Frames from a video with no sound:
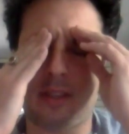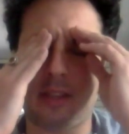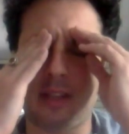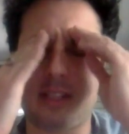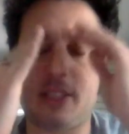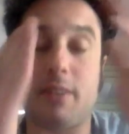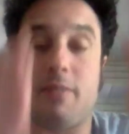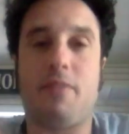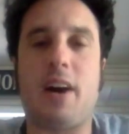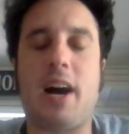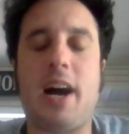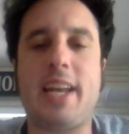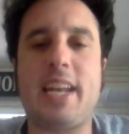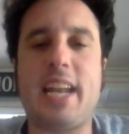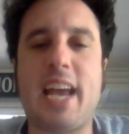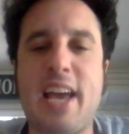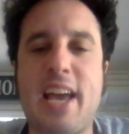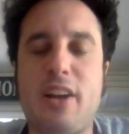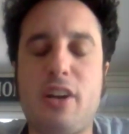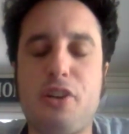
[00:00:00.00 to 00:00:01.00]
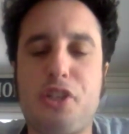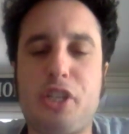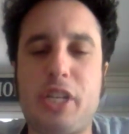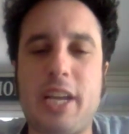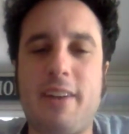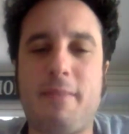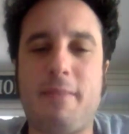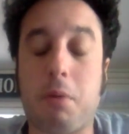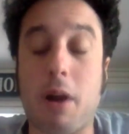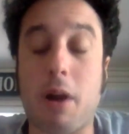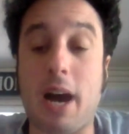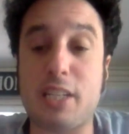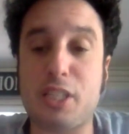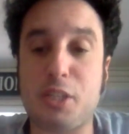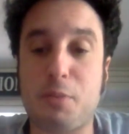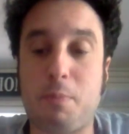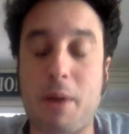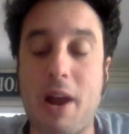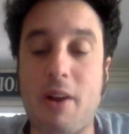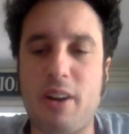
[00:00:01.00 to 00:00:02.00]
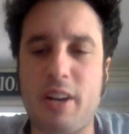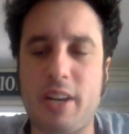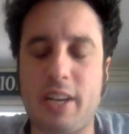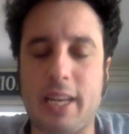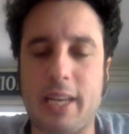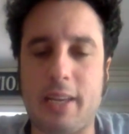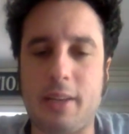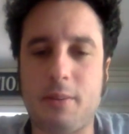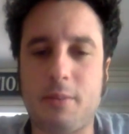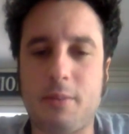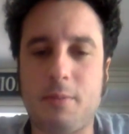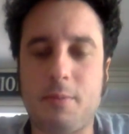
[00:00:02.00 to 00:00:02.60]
the divine energy of prosperity.